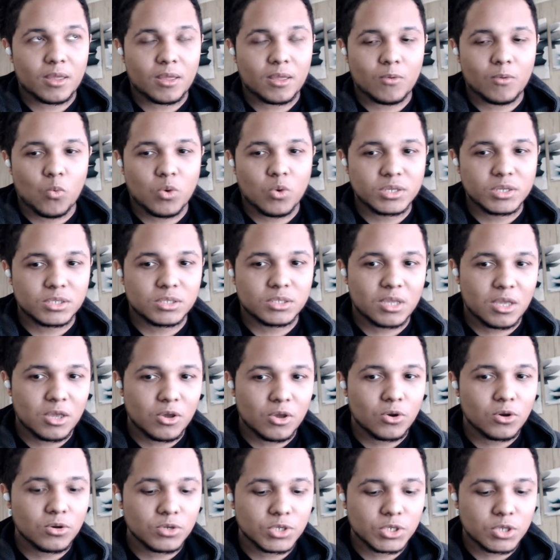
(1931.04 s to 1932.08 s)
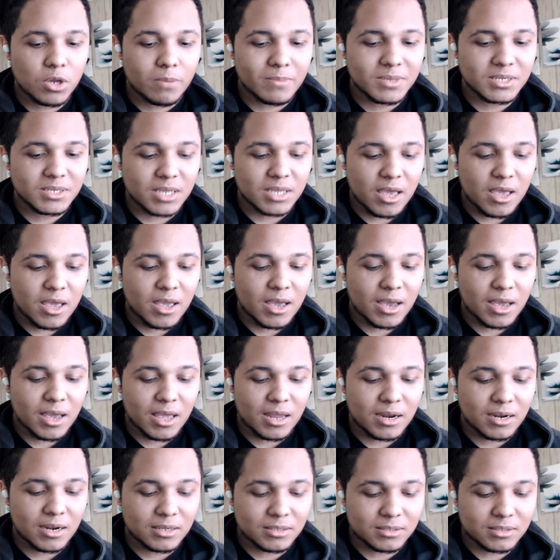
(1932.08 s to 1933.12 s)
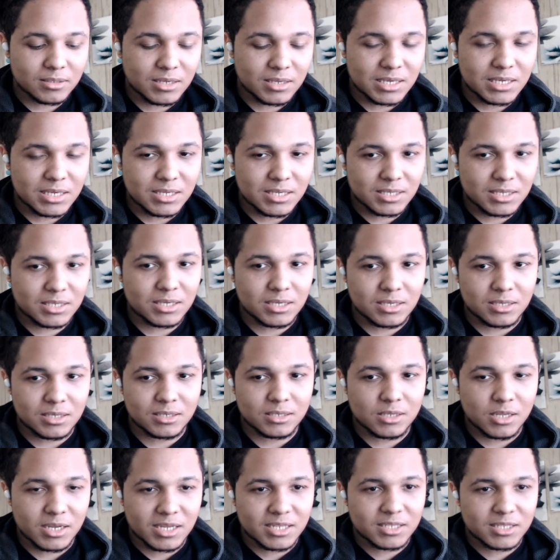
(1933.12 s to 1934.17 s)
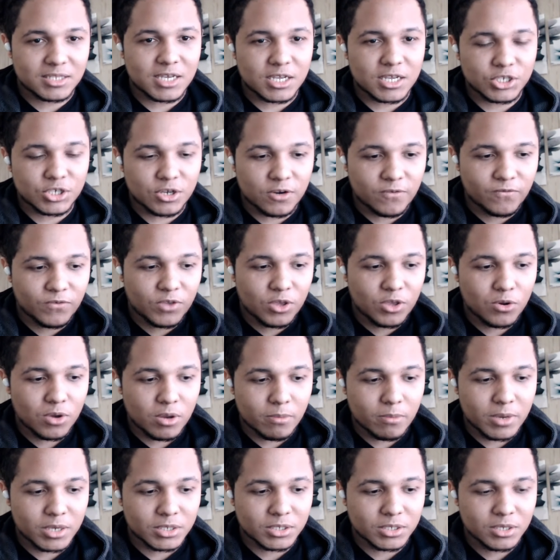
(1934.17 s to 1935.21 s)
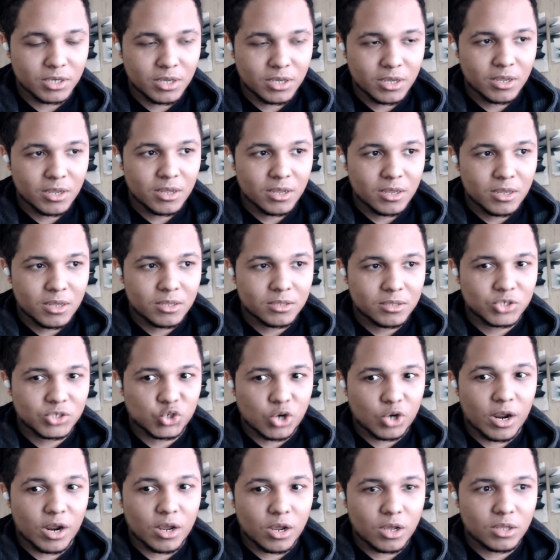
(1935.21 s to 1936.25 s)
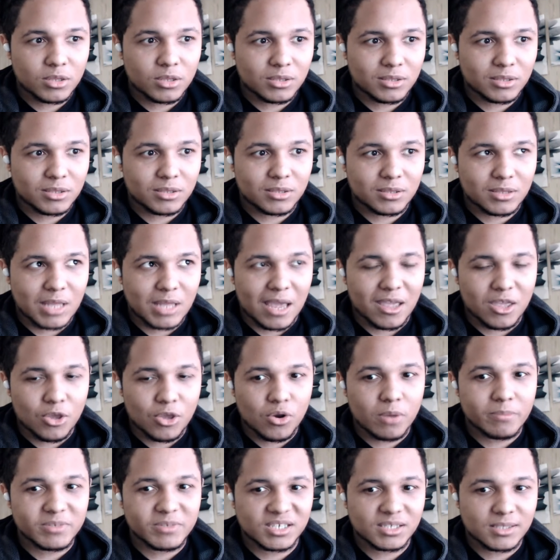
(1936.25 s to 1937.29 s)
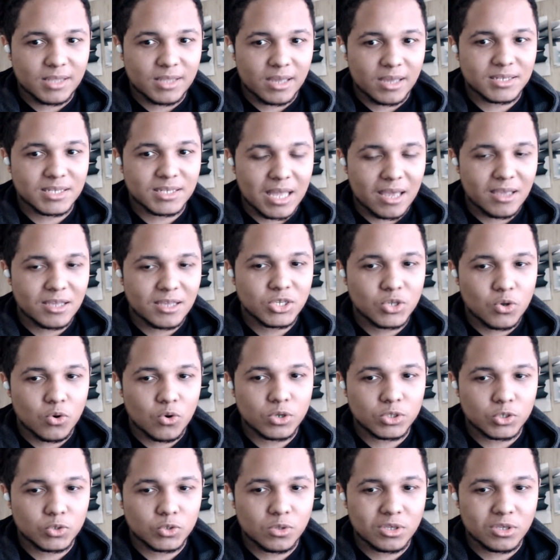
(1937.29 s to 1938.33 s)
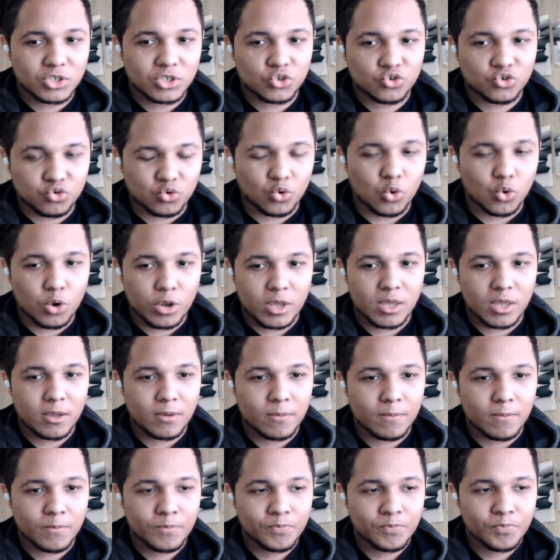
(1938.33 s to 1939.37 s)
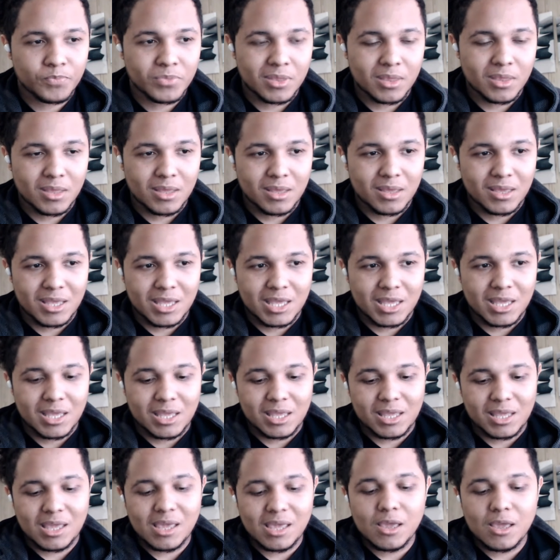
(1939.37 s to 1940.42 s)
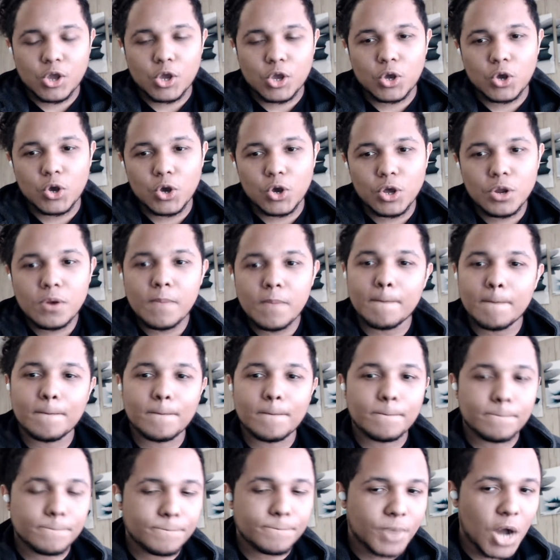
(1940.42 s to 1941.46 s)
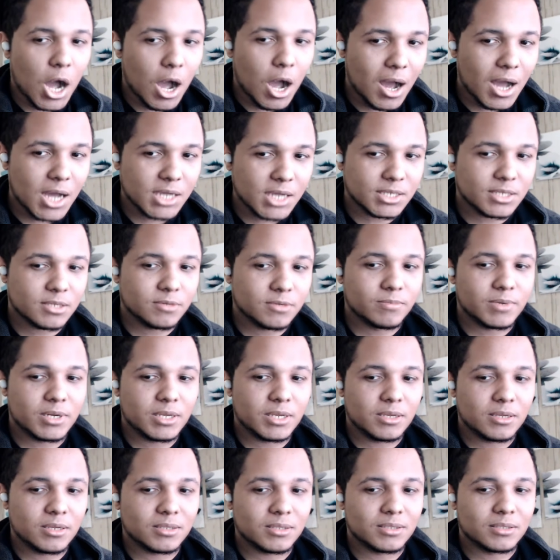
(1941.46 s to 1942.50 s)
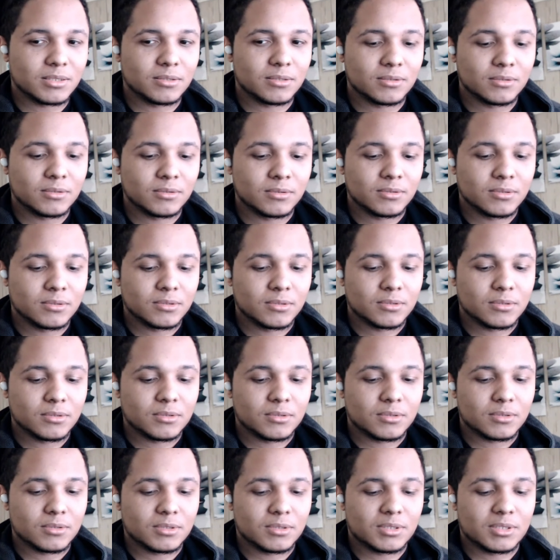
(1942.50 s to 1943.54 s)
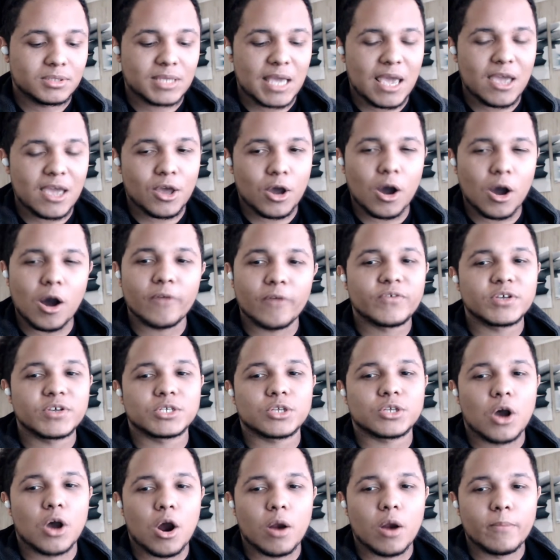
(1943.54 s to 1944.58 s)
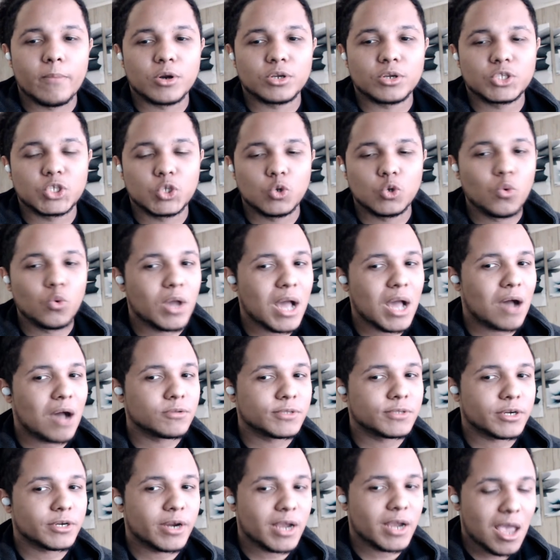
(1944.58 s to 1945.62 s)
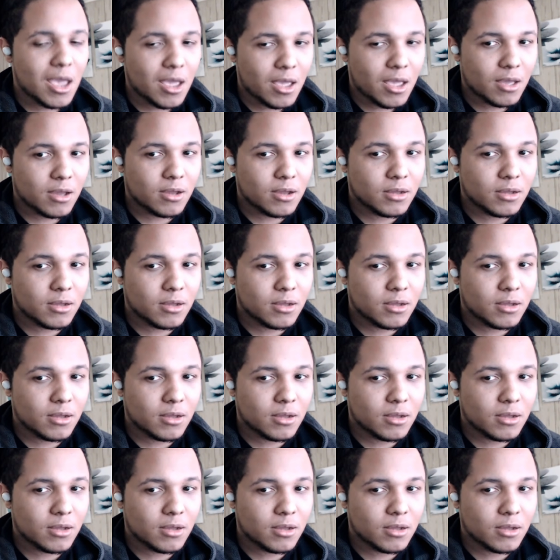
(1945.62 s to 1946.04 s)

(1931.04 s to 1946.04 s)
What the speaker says: when Gil summons Ea and he sees the intention of Gilgamesh, that Gilgamesh thinks that he's going to destroy him, he could possibly take off his armor to counter Ea.